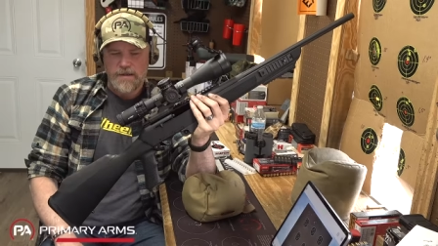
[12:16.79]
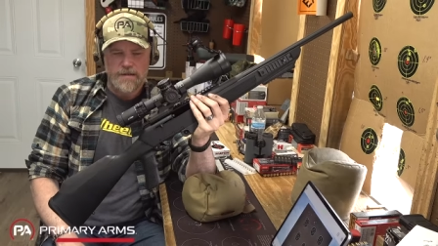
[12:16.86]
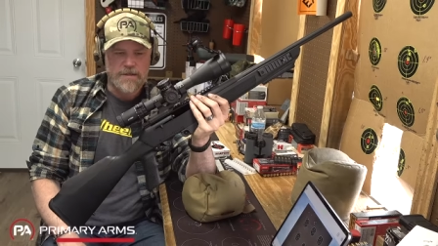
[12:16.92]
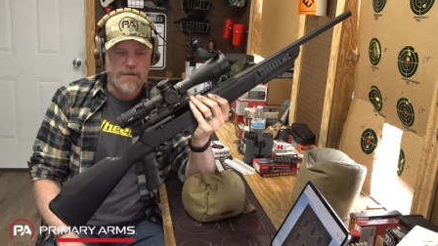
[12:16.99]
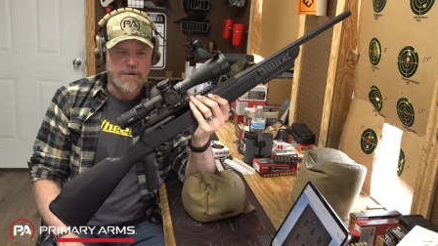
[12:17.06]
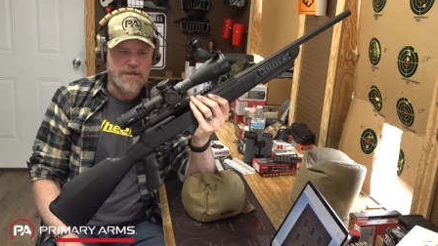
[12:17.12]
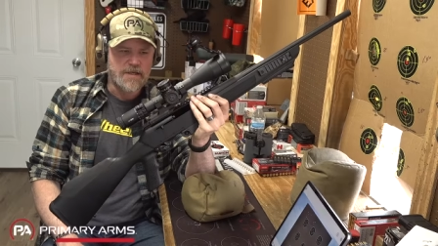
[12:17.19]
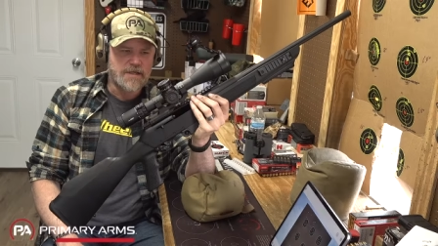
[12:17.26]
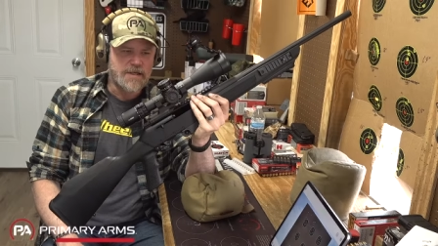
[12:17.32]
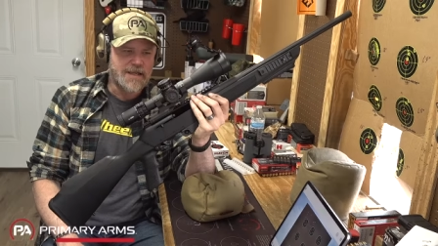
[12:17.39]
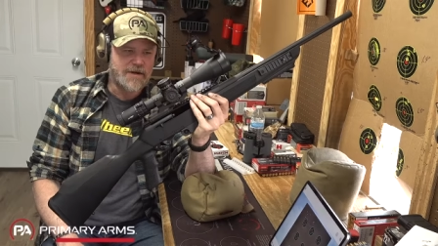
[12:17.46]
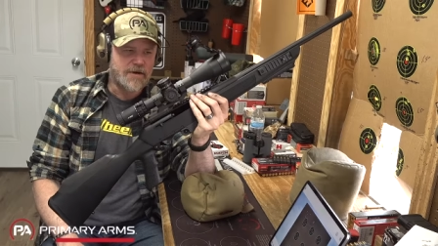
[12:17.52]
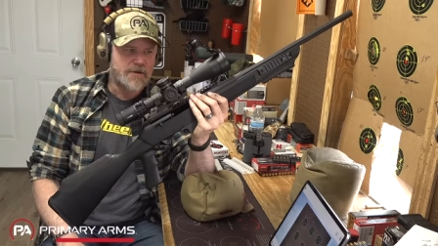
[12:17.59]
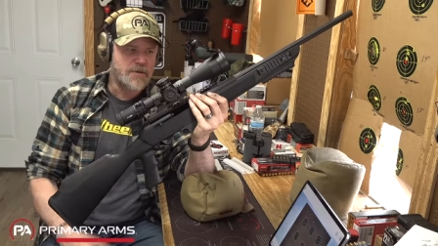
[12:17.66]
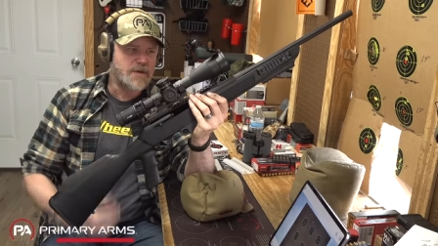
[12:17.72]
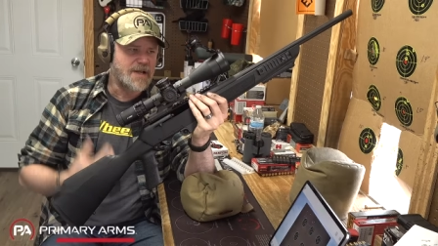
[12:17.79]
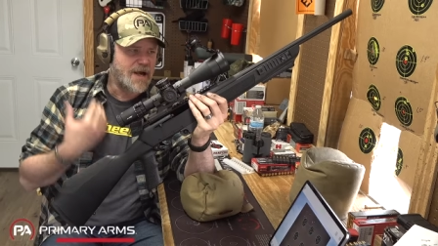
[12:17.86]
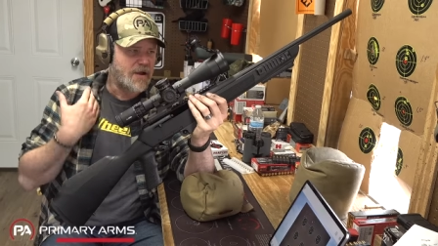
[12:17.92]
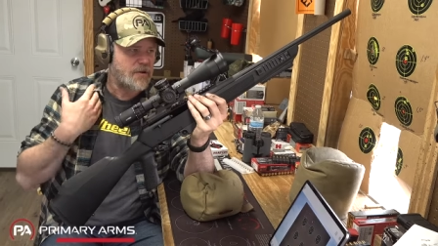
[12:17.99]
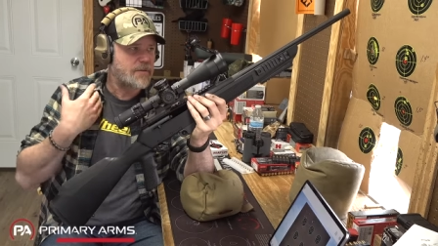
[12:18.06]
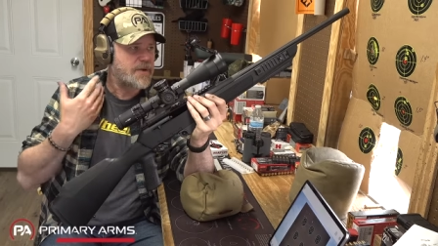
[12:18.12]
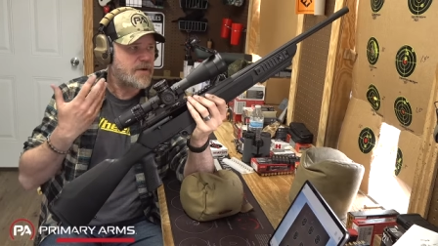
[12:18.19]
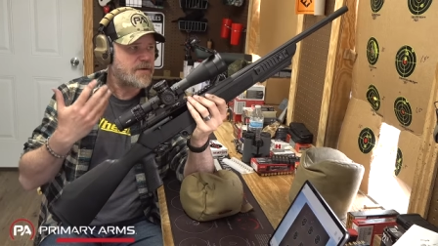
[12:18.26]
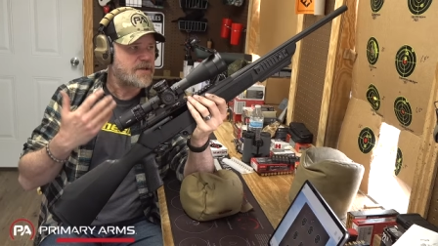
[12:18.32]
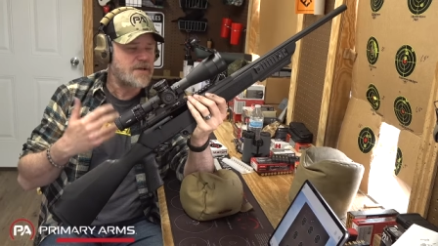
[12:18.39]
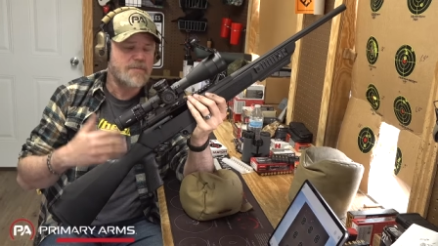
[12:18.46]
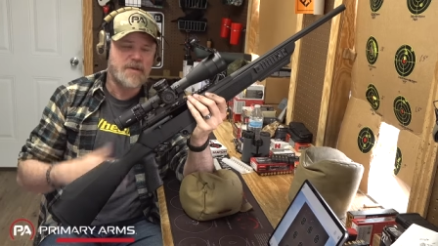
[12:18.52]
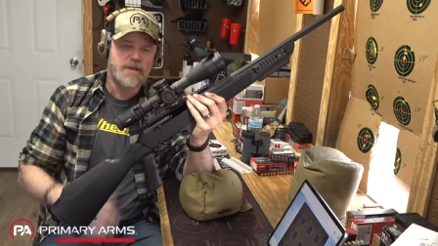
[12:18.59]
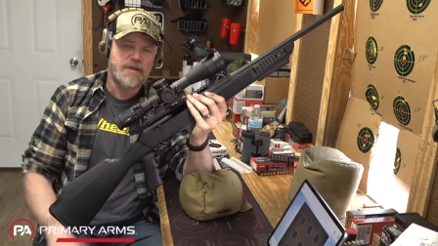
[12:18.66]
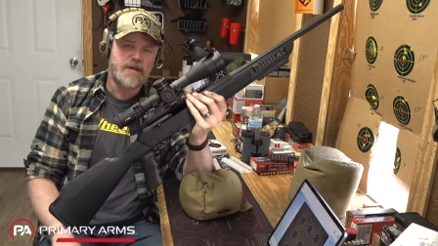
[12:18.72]
so it doesn't get onto a collarbone or
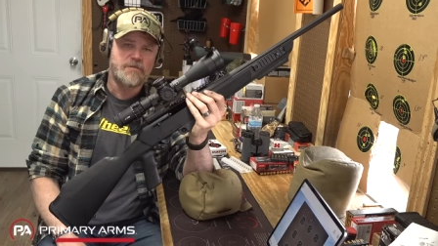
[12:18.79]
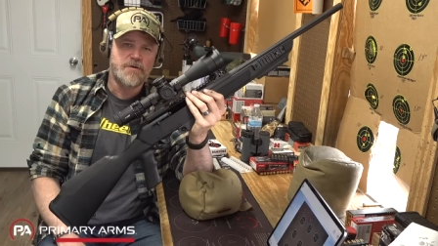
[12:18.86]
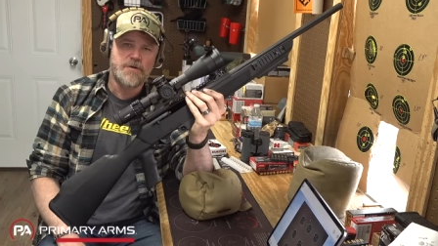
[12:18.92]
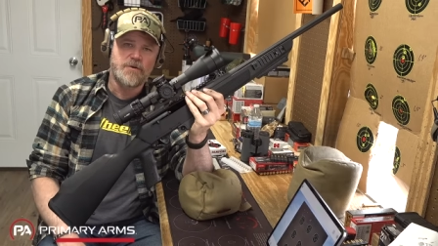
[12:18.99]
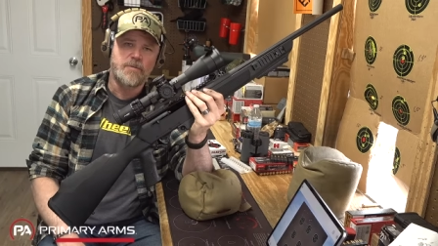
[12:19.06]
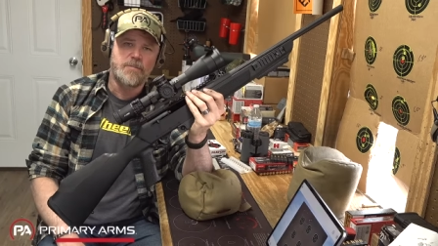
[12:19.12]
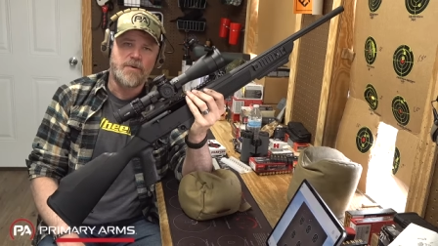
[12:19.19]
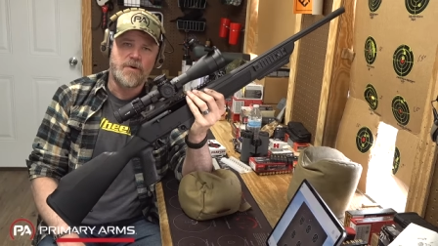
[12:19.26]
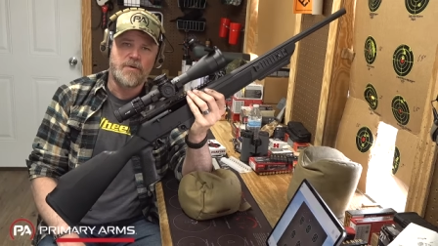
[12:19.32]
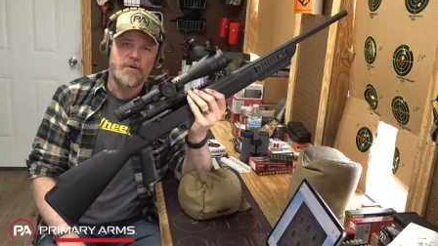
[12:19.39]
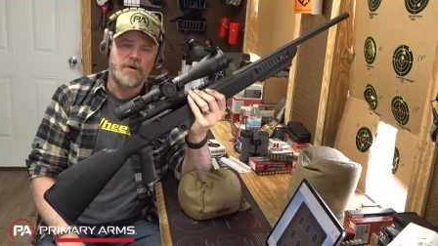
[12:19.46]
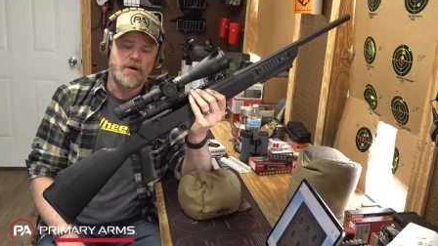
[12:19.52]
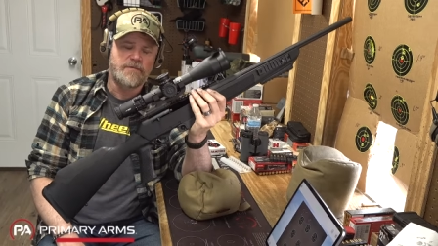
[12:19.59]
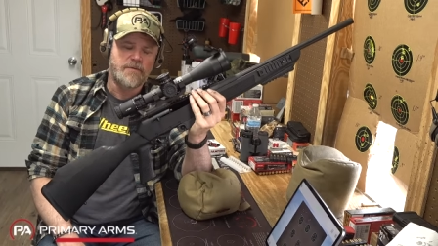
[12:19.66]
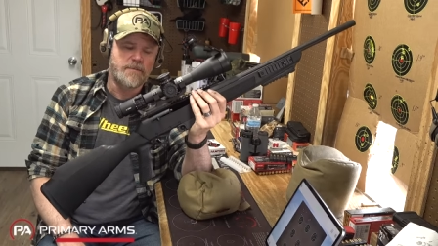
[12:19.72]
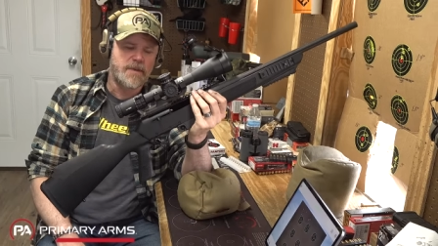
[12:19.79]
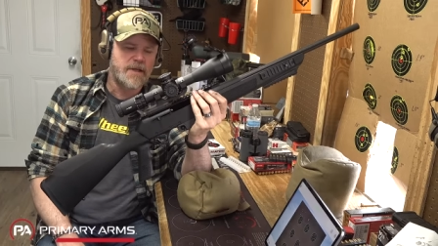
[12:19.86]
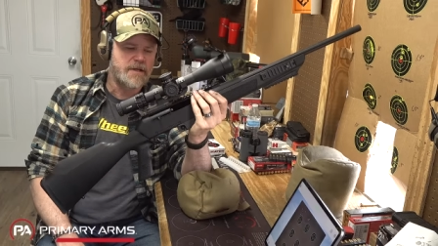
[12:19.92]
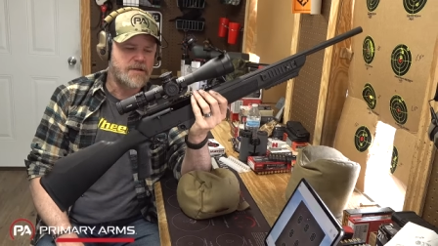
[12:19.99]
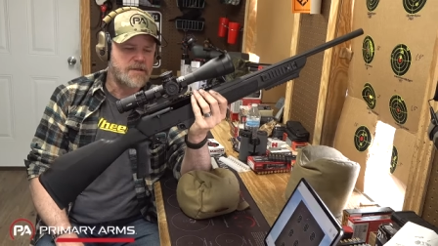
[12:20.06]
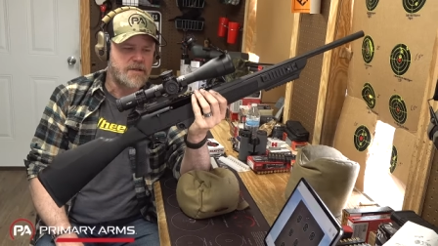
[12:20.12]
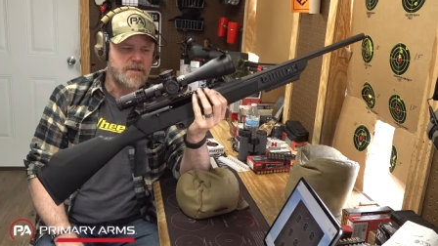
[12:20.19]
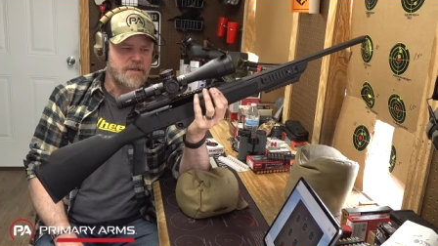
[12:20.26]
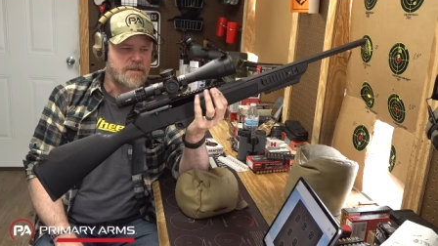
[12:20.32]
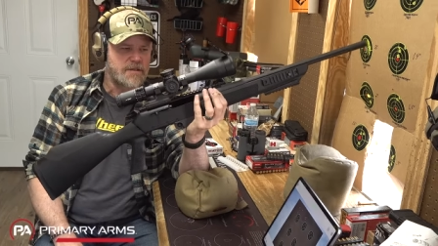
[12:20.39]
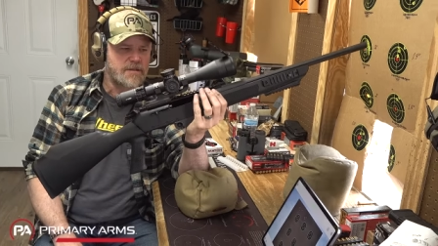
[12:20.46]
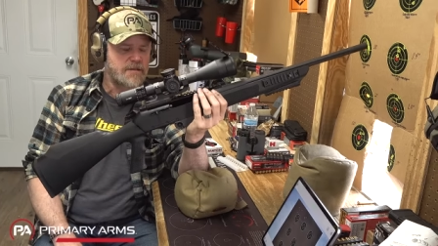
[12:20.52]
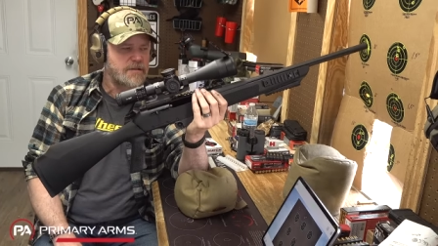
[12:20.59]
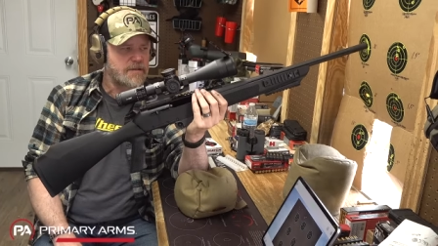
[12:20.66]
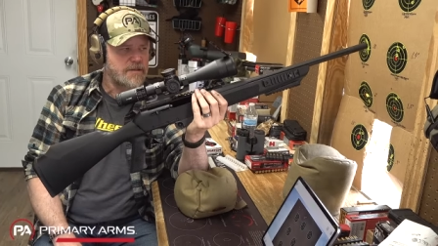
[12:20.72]
something like that if you shoot it prone or off a bench, because
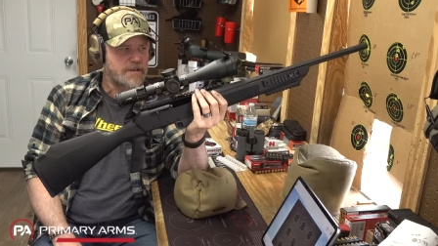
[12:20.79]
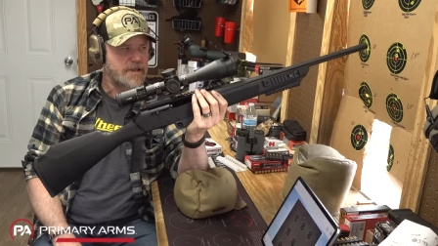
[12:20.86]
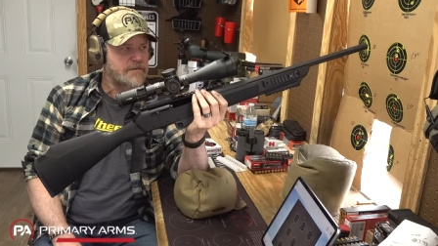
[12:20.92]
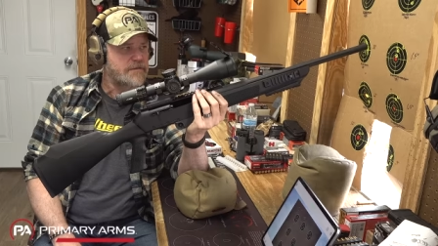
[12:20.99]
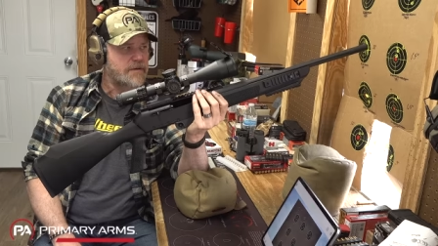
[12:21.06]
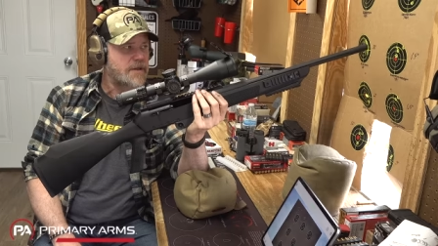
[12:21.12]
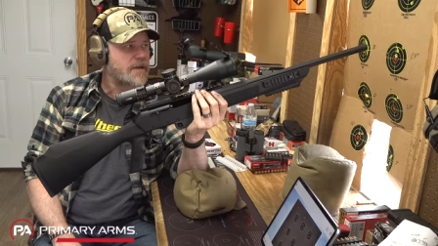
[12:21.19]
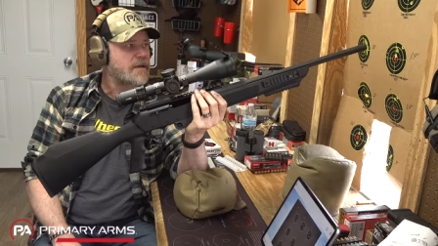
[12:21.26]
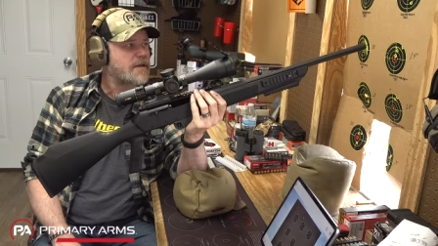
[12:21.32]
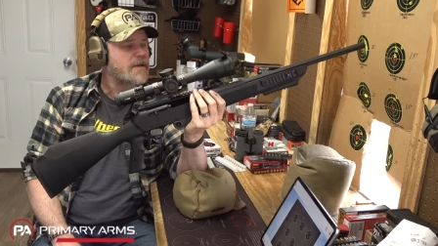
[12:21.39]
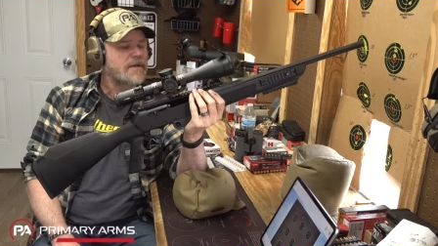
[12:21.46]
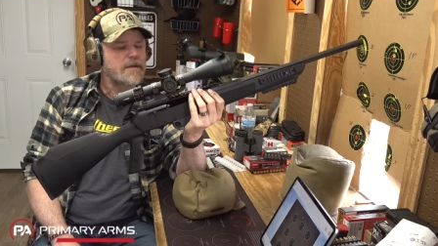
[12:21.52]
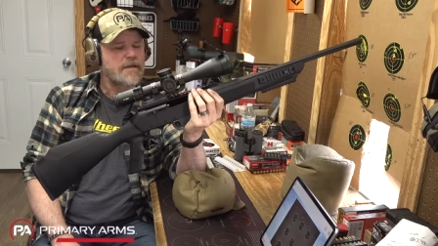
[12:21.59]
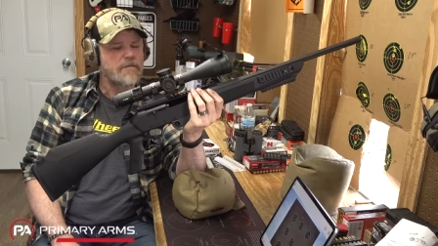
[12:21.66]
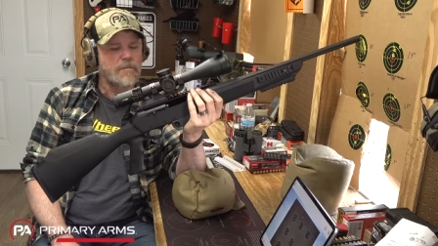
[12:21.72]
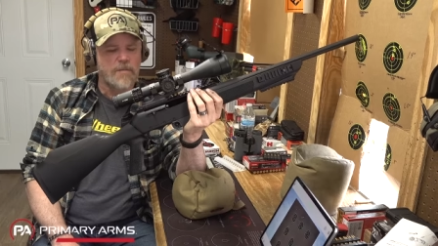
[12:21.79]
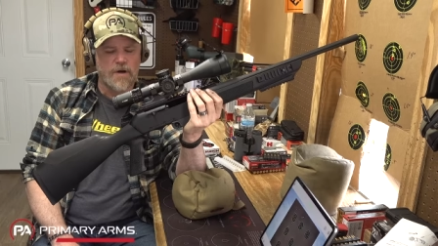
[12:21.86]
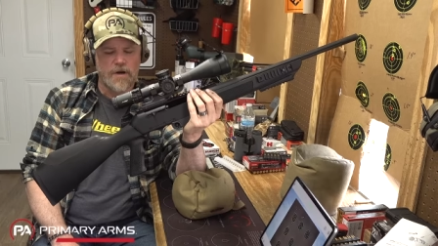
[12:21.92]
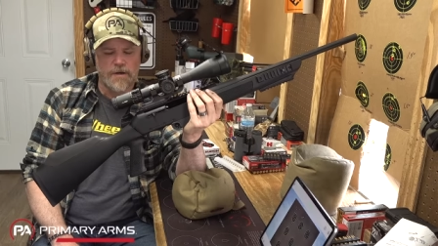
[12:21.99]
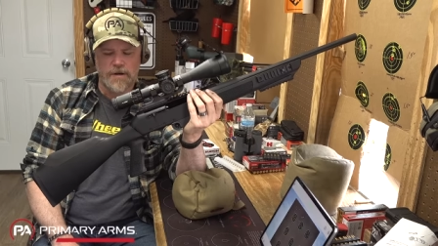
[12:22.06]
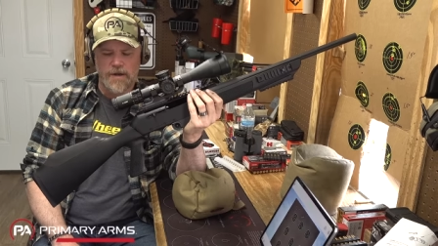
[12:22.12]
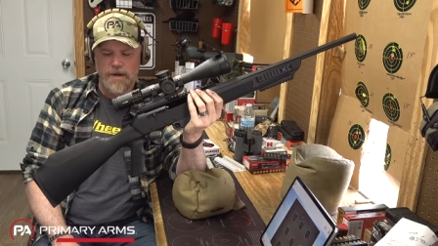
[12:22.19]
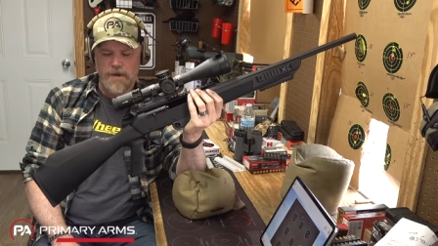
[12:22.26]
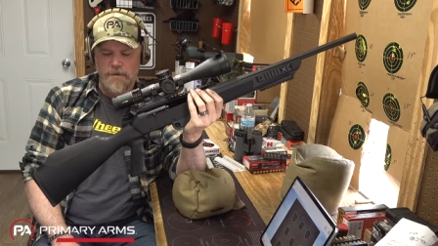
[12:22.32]
it'll definitely leave a mark.